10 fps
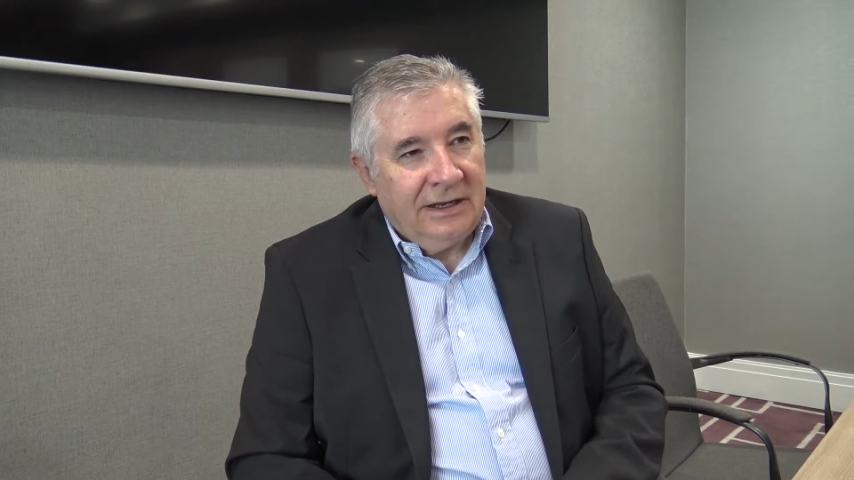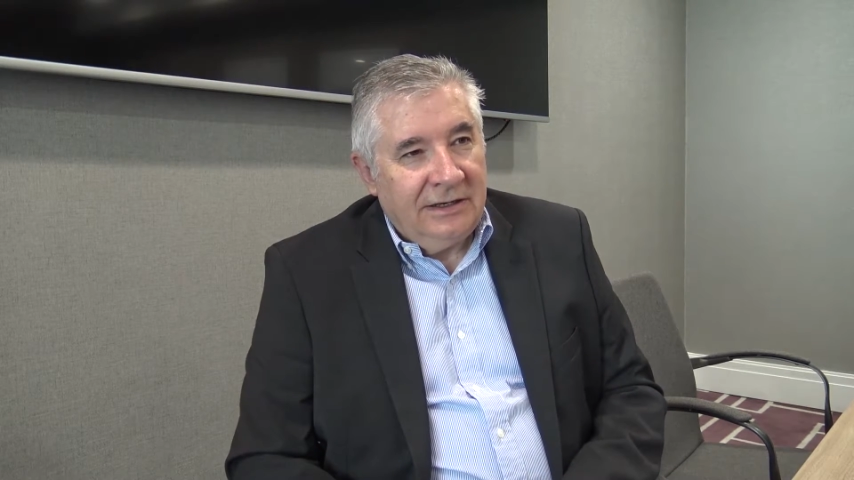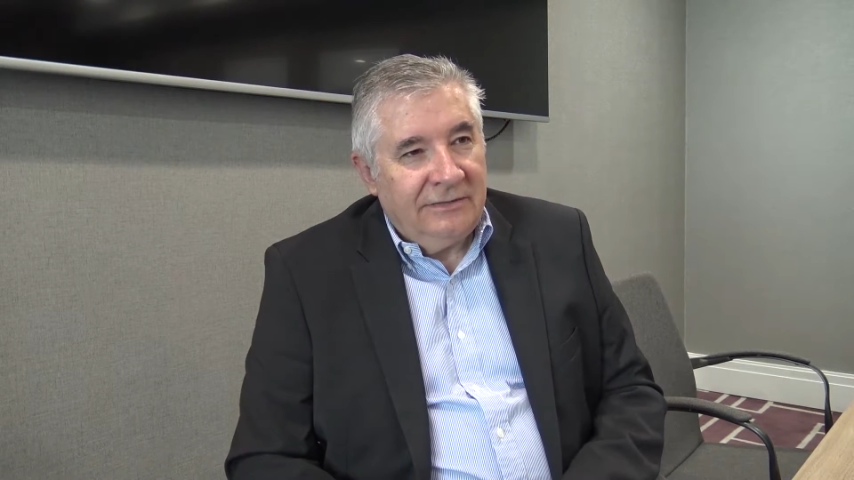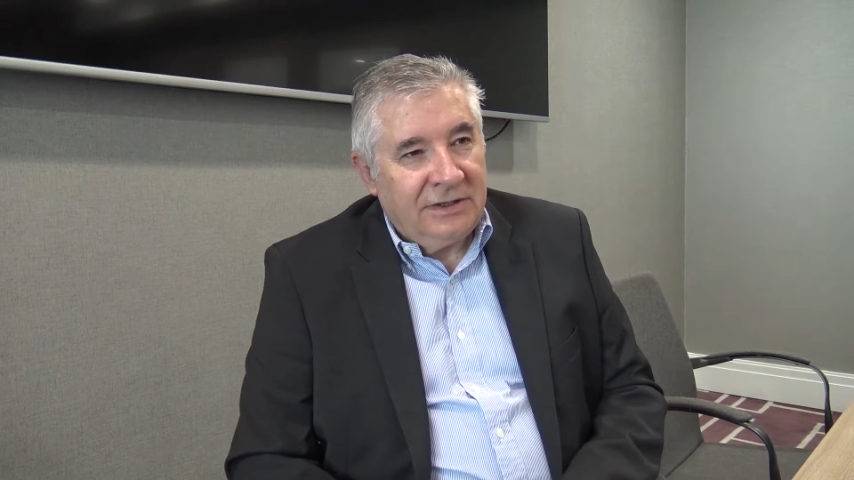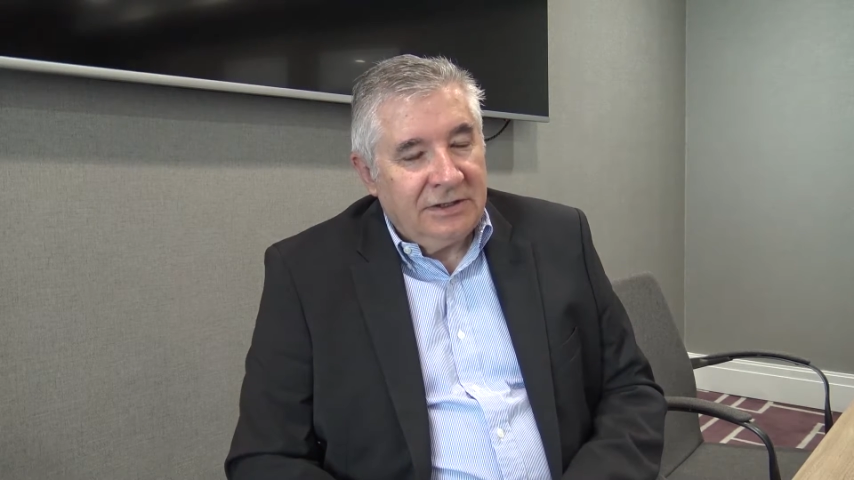
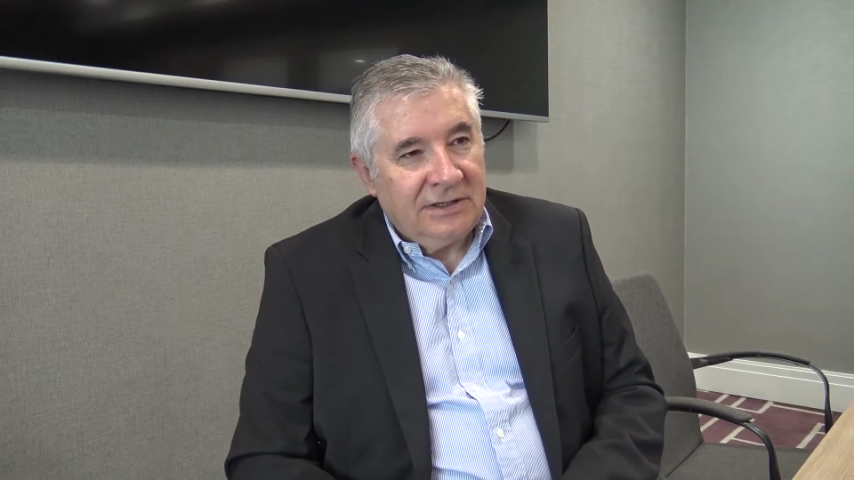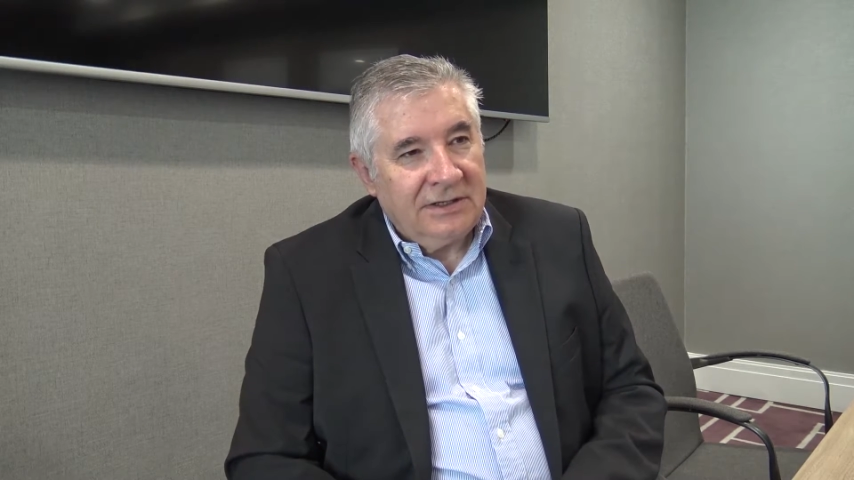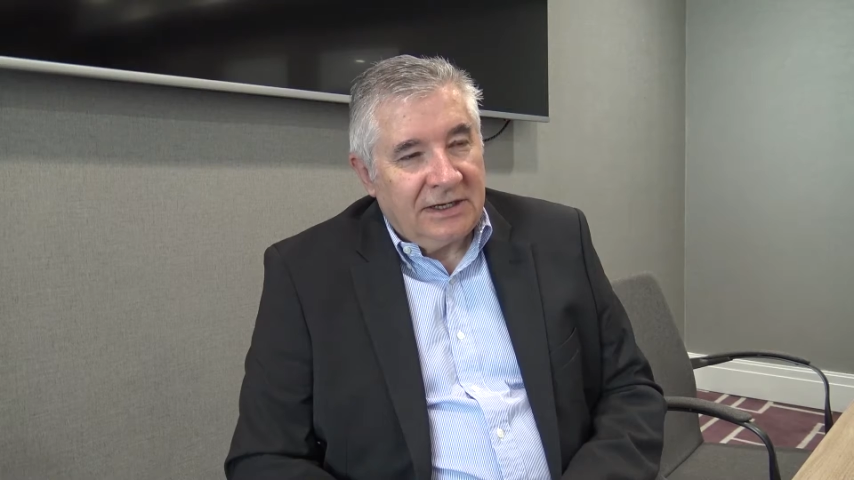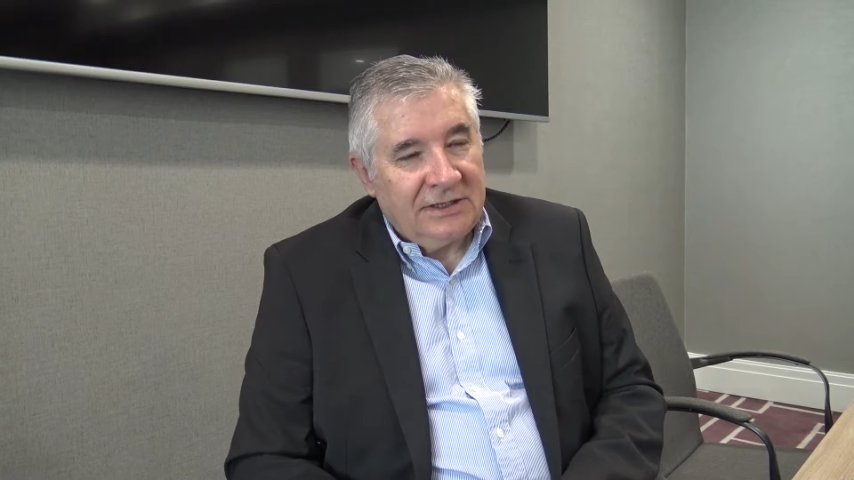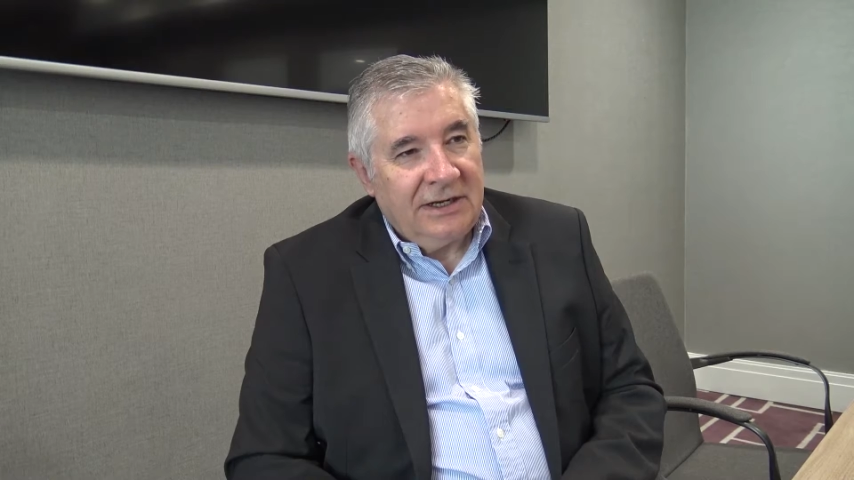individual
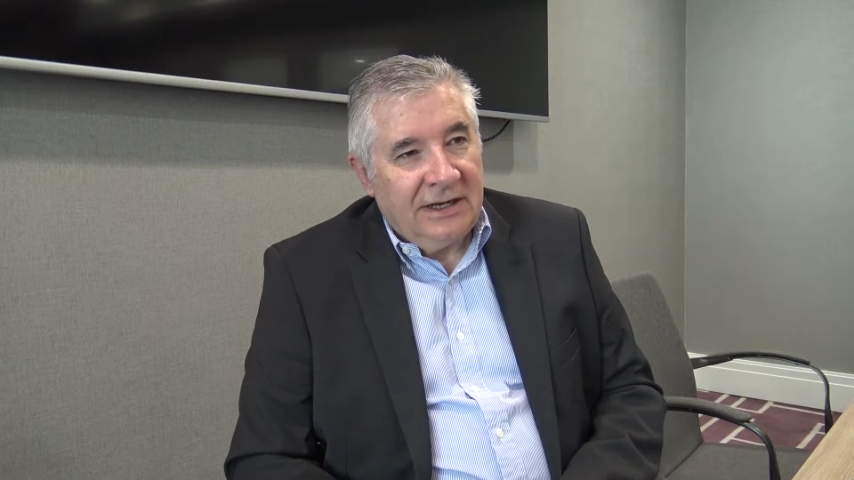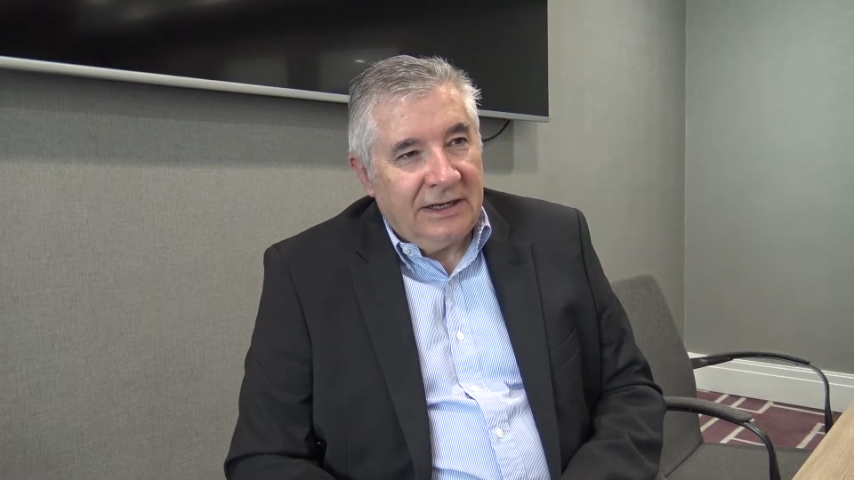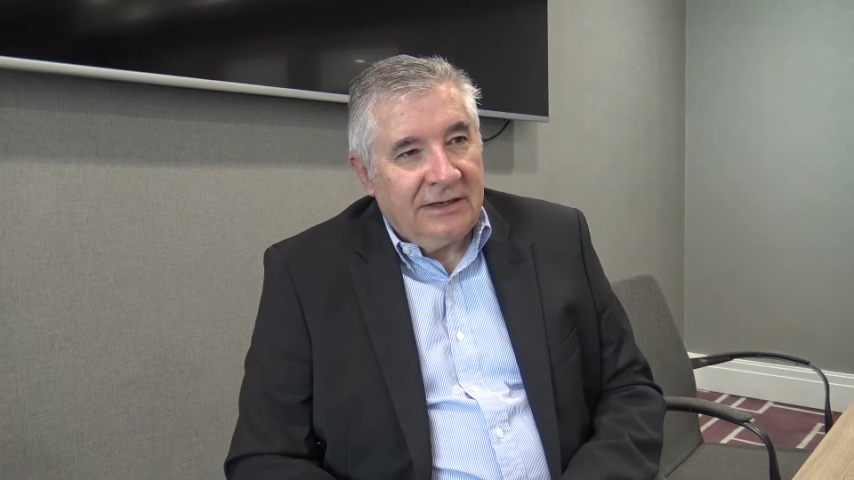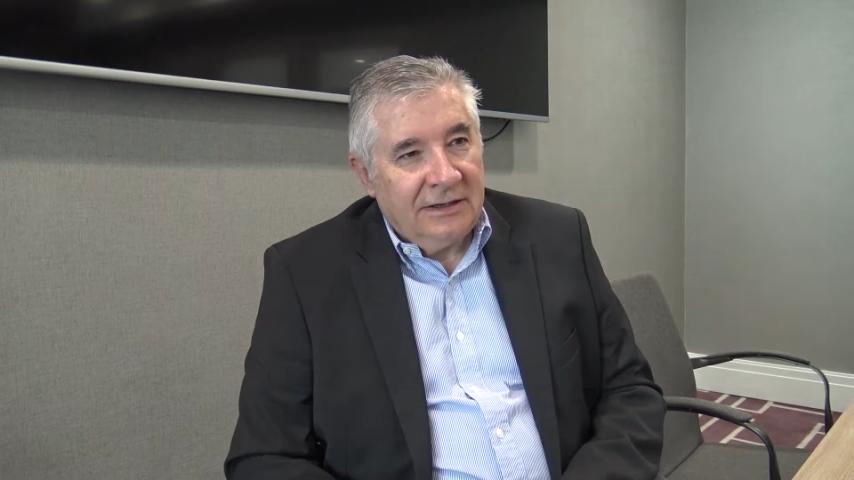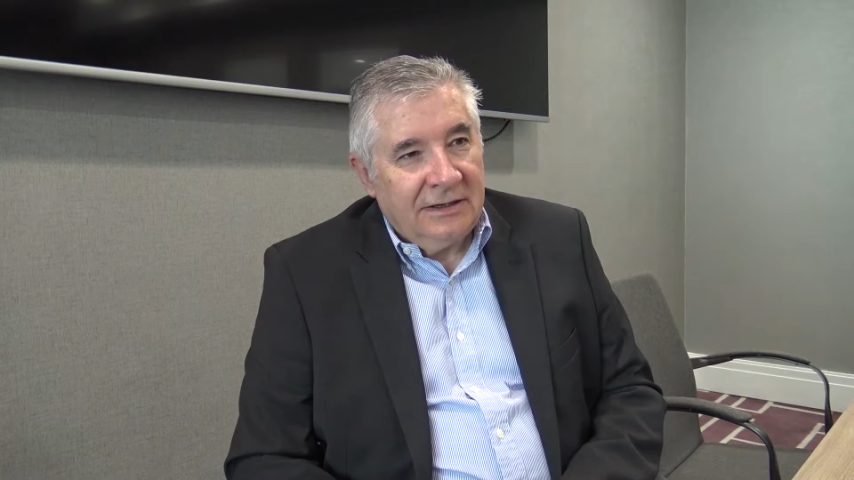has actually
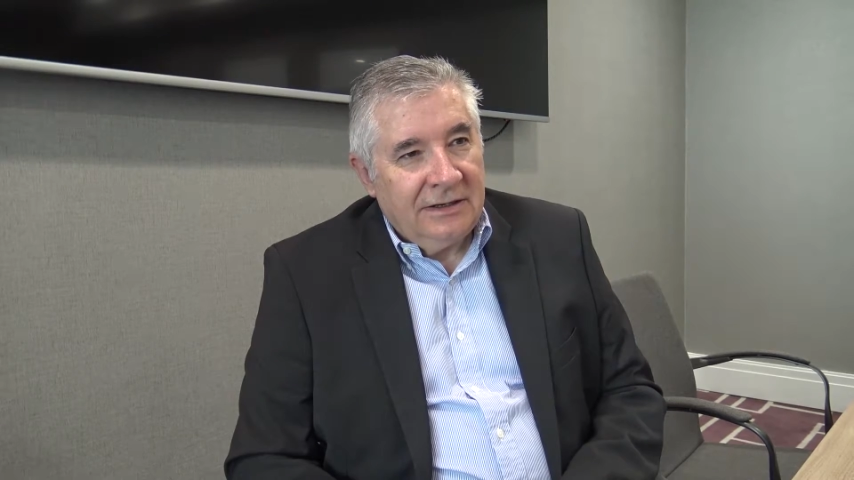had.